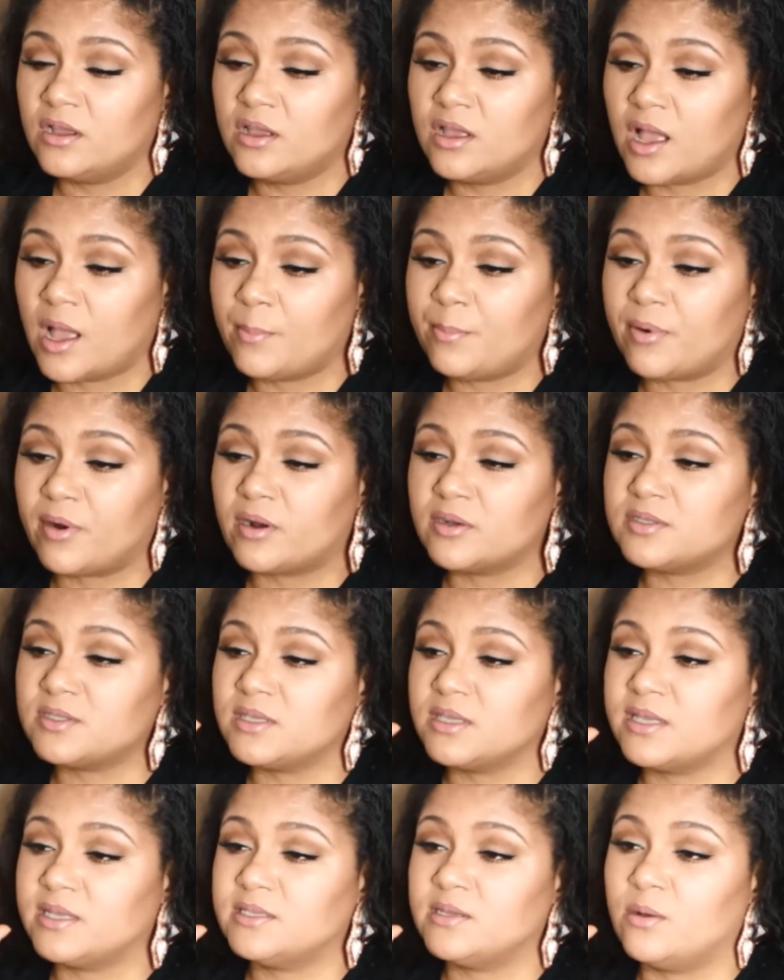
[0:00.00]
I
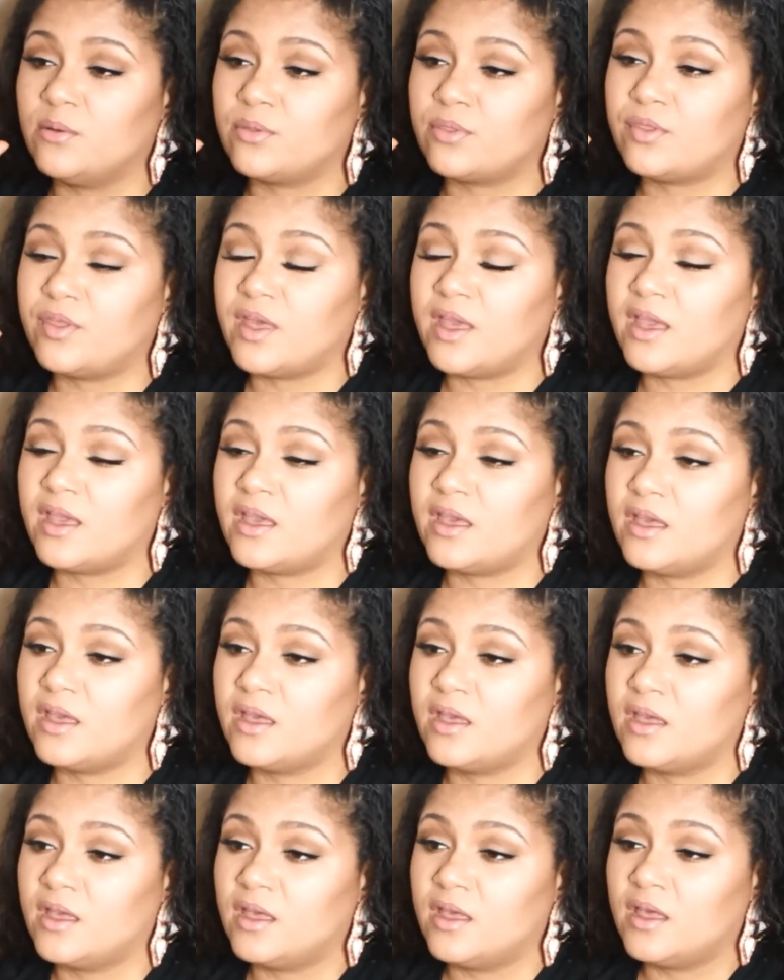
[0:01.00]
personally don't think
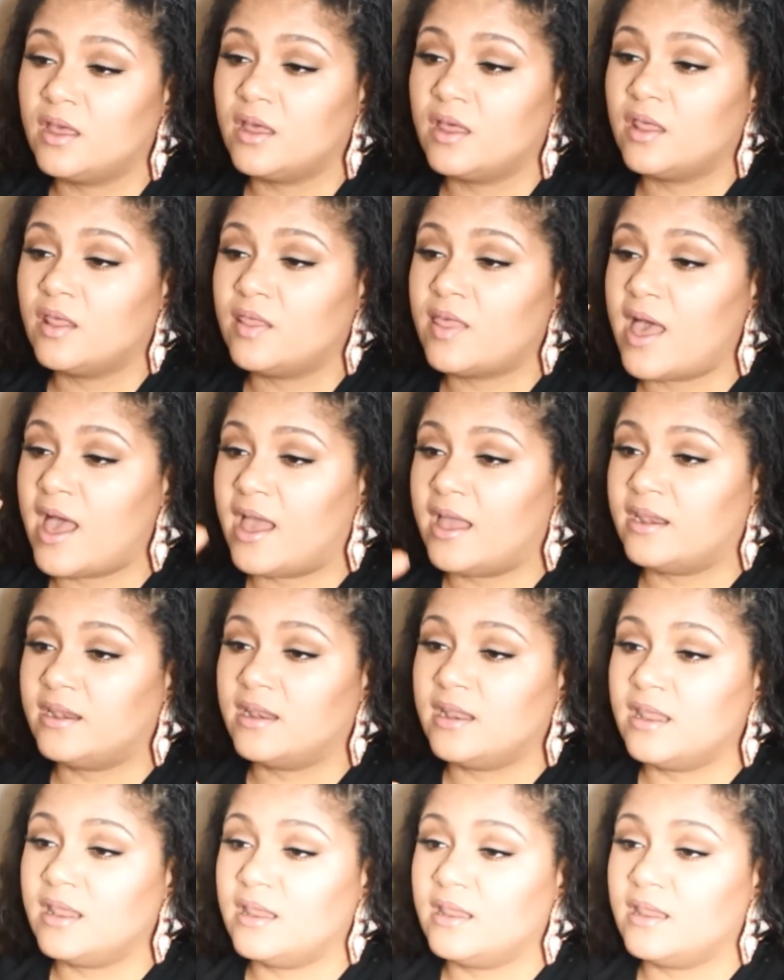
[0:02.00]
that